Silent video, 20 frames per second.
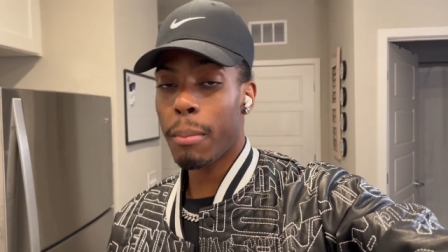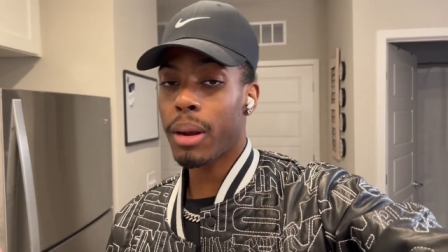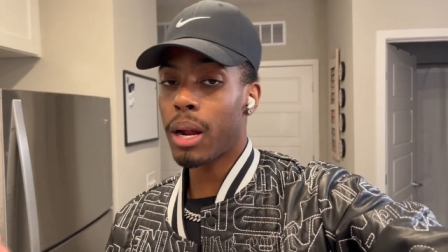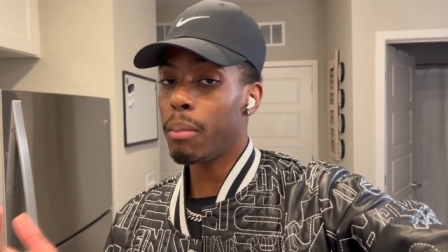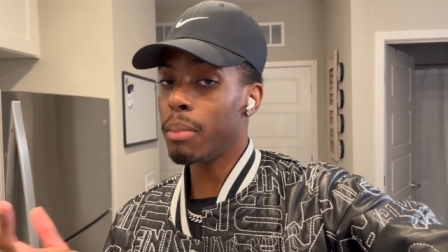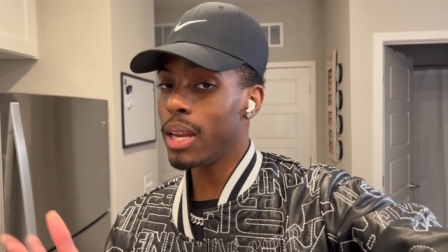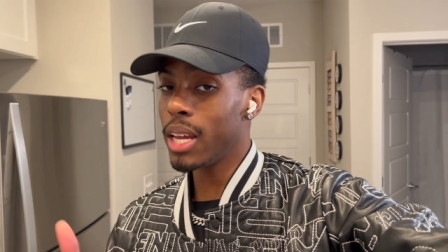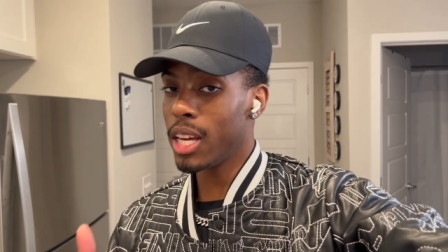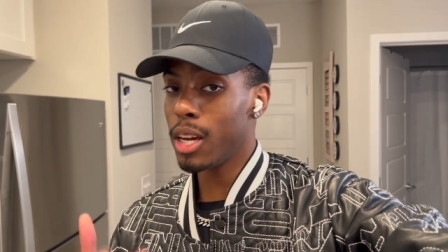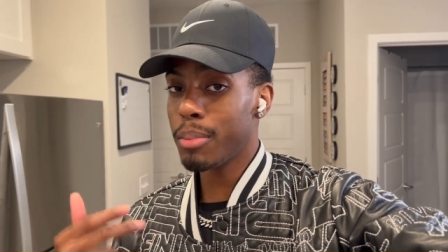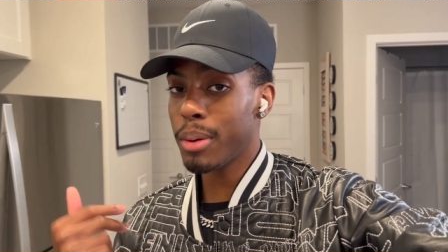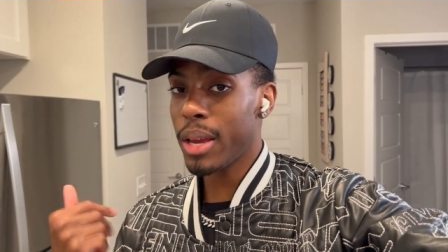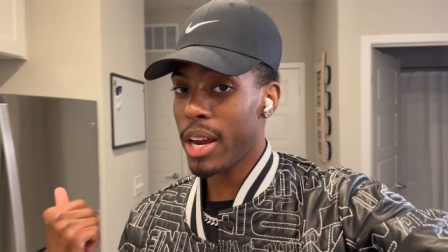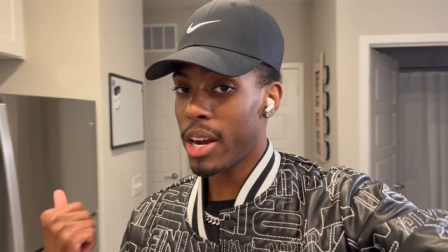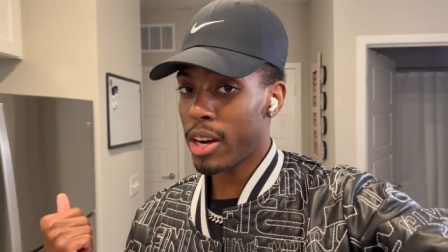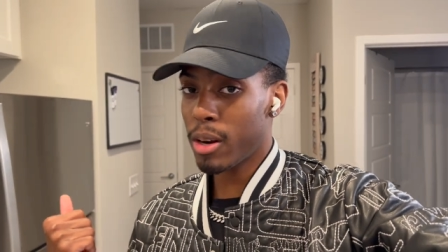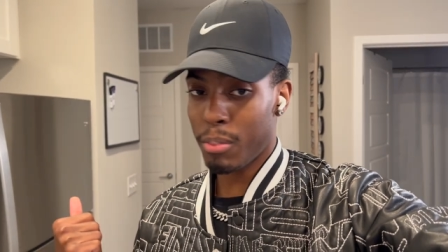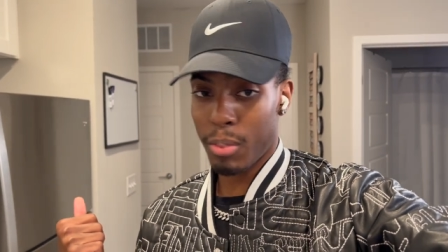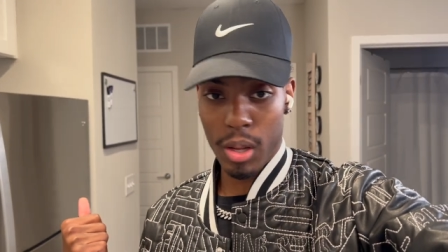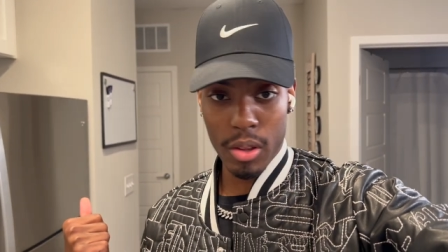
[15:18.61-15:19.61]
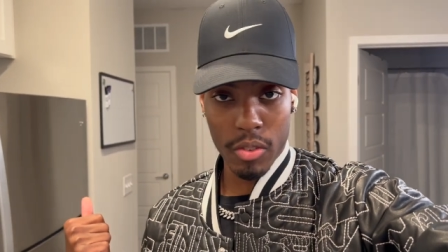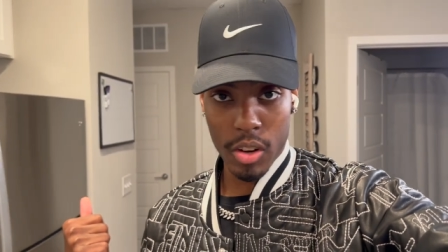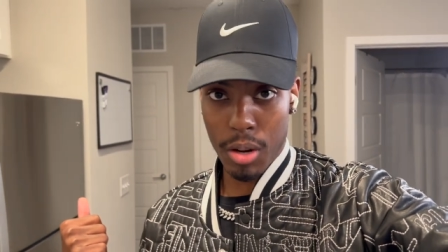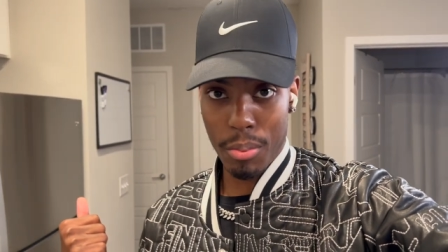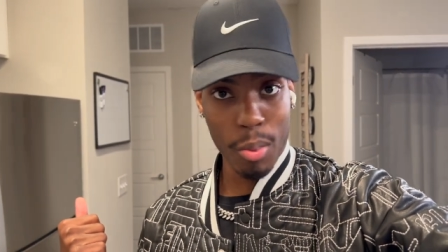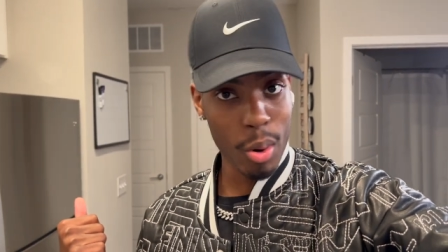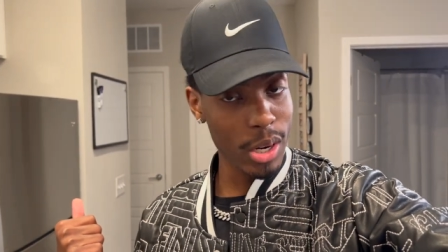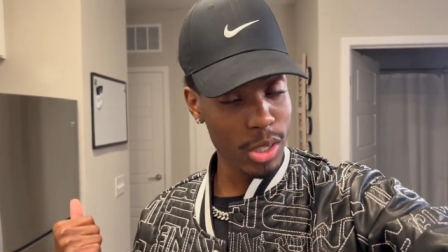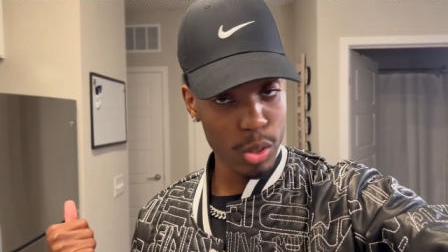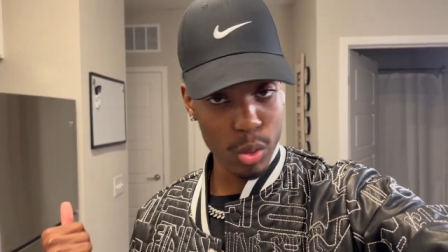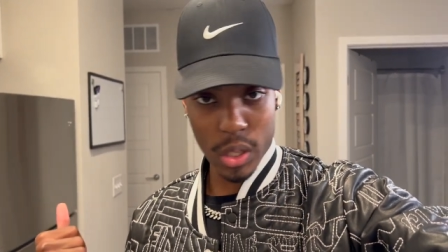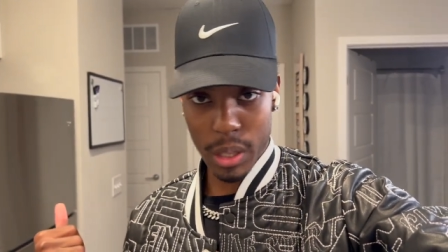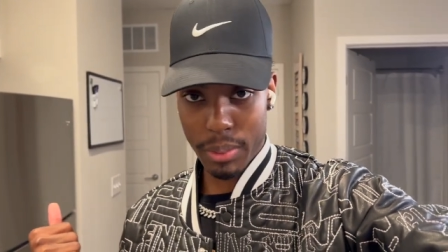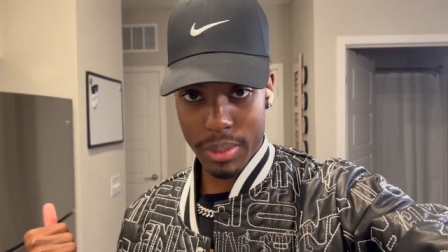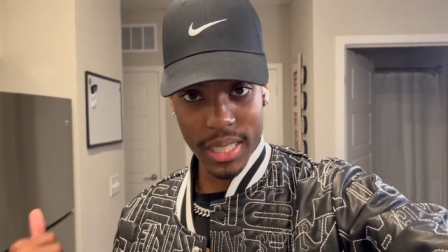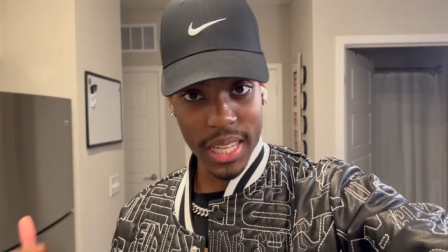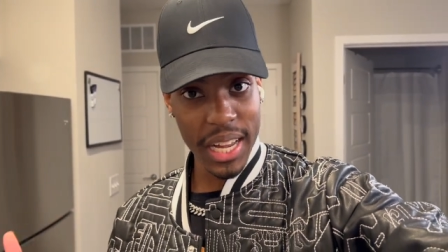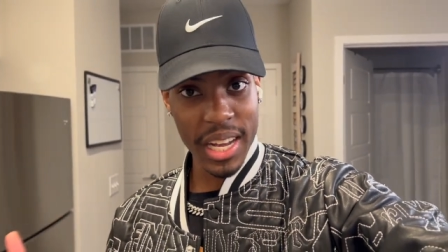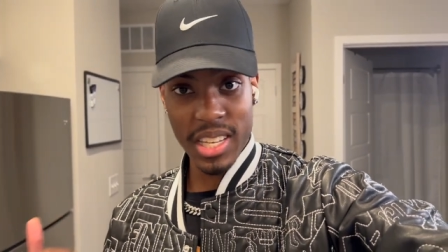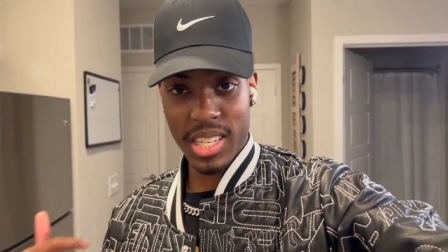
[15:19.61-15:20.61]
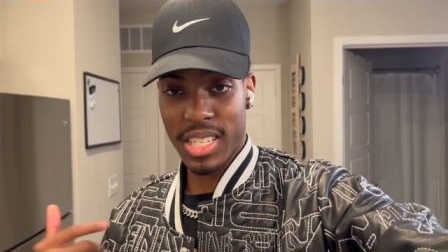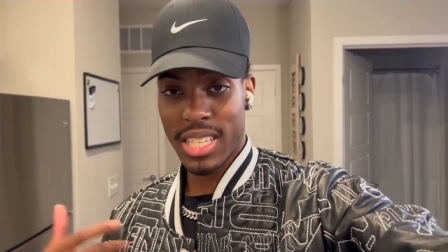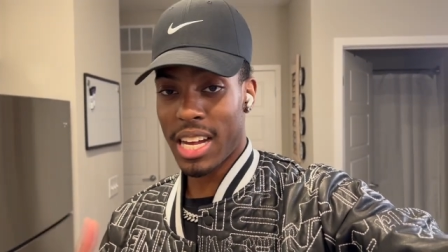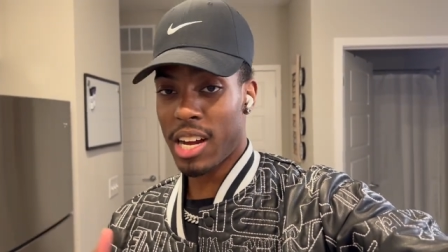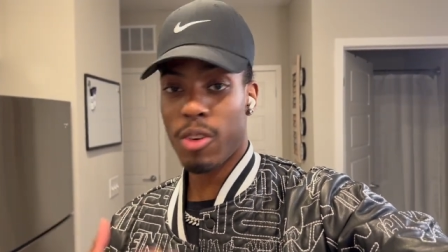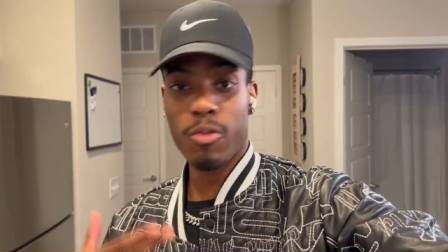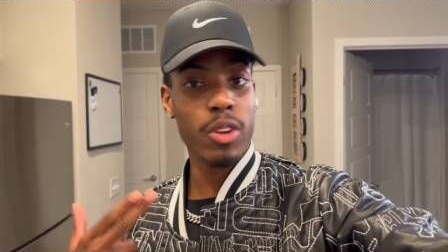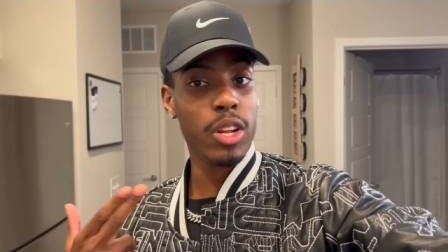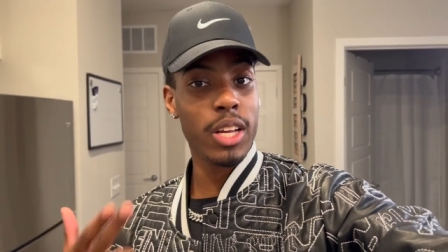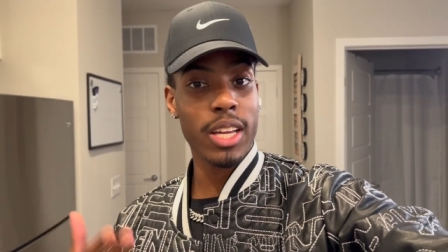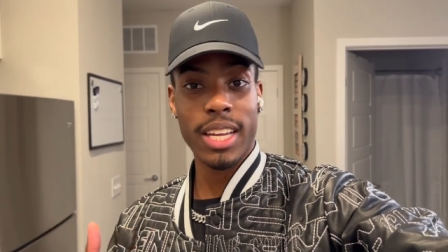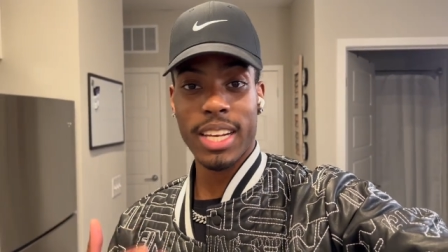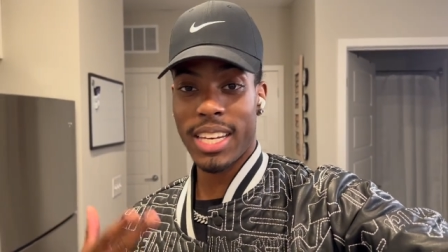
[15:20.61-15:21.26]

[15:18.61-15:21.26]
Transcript: But I'm gonna let him carry the motherfucking bar stools upstairs because I don't really.